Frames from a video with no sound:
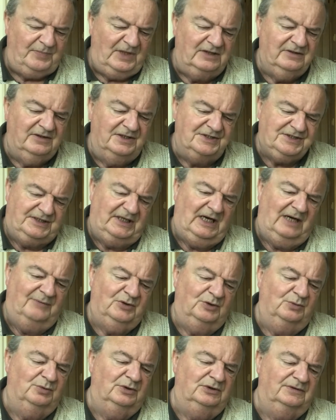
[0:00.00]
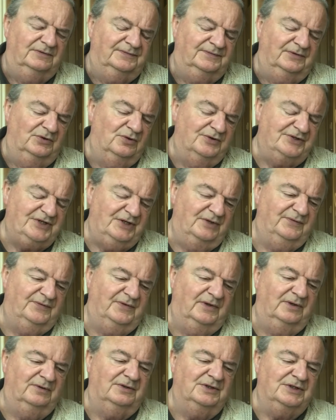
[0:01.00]
This camera will
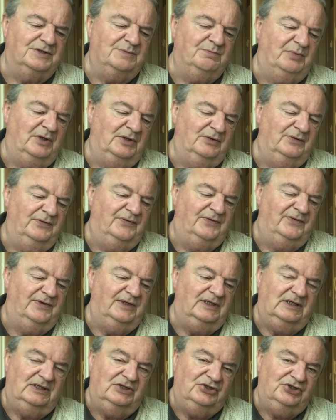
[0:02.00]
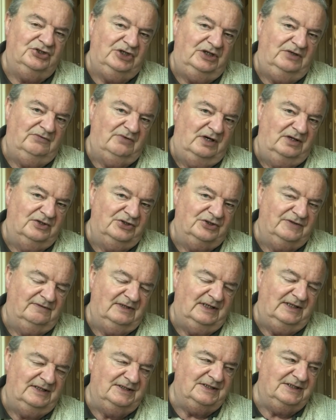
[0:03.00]
autofocus both the G range of
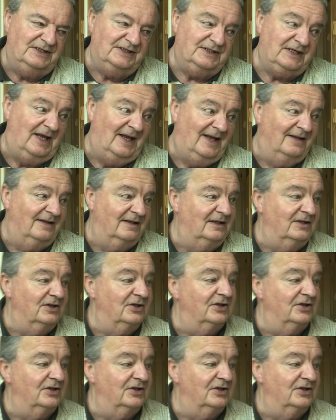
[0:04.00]
lenses and the